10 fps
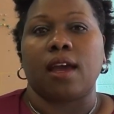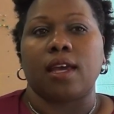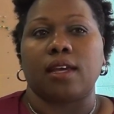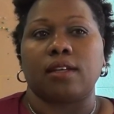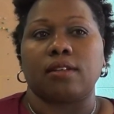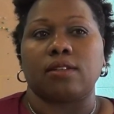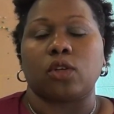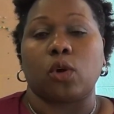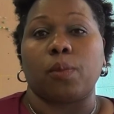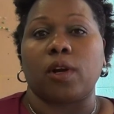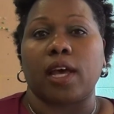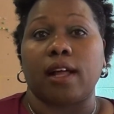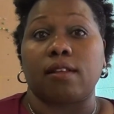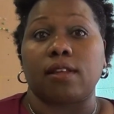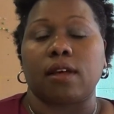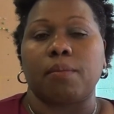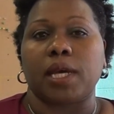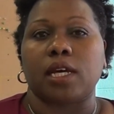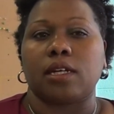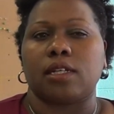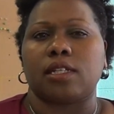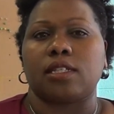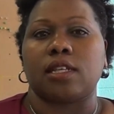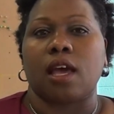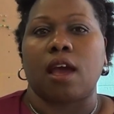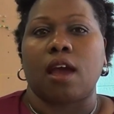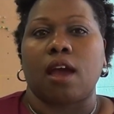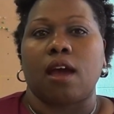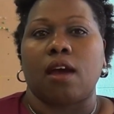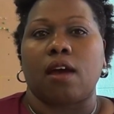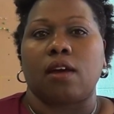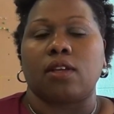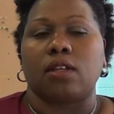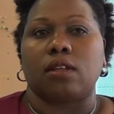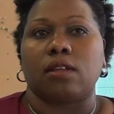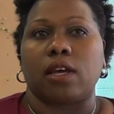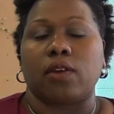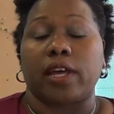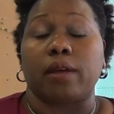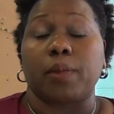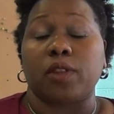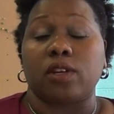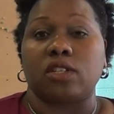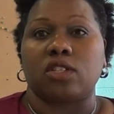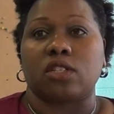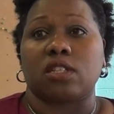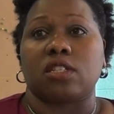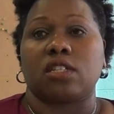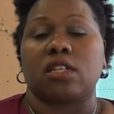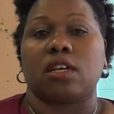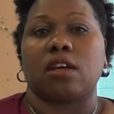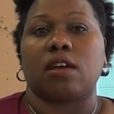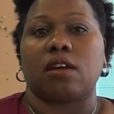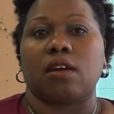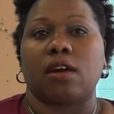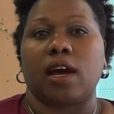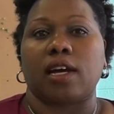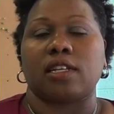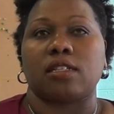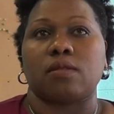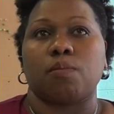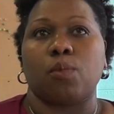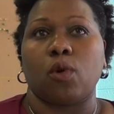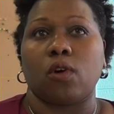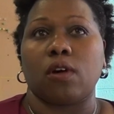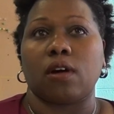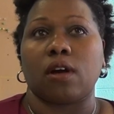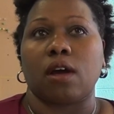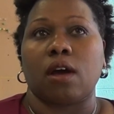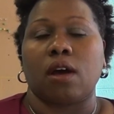in global health, because the United Methodist Church has more